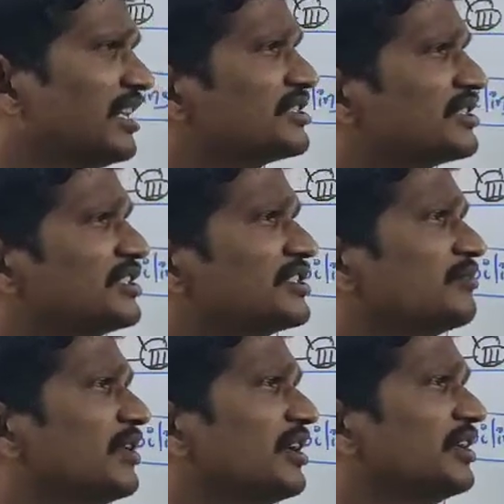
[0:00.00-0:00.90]
That's the
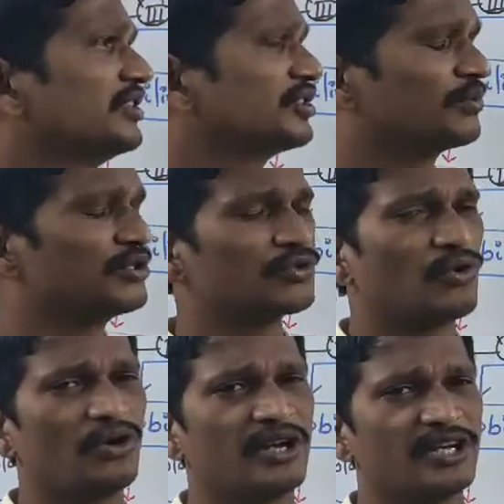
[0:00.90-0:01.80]
reason why this one
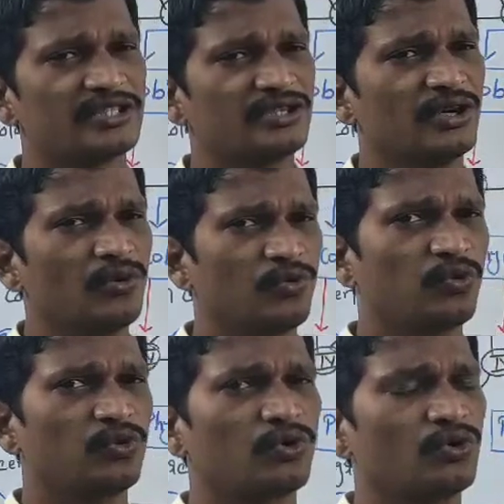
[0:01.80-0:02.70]
is called as
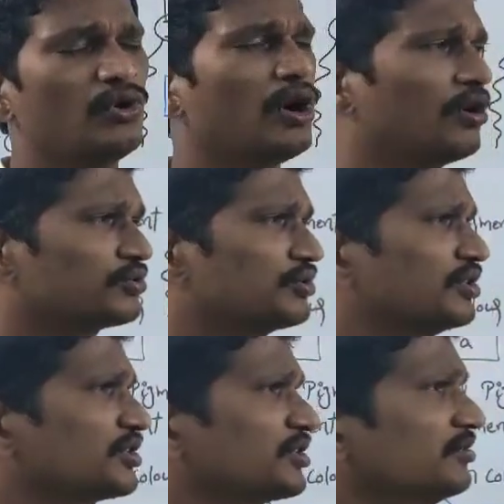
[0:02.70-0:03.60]

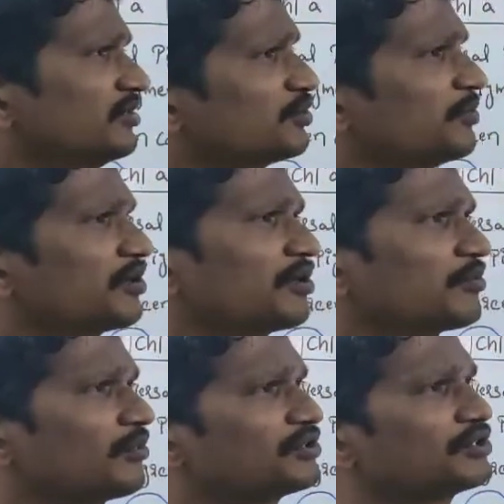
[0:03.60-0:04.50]
photo-oxidation. This
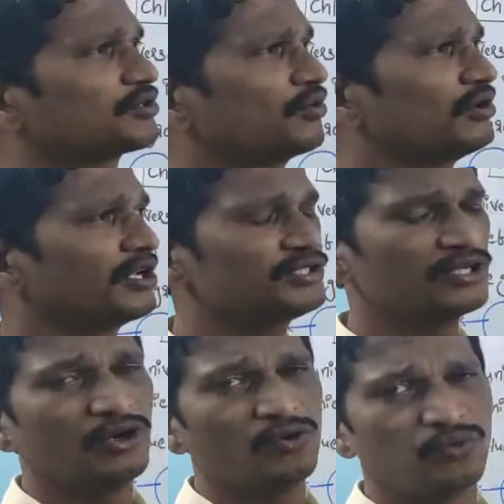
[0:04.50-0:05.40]
particular process is called
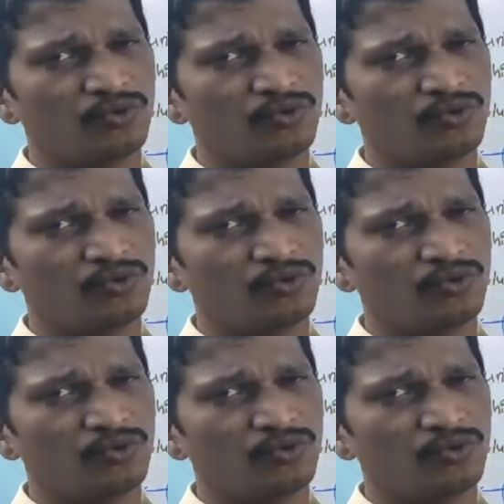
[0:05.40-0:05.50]
as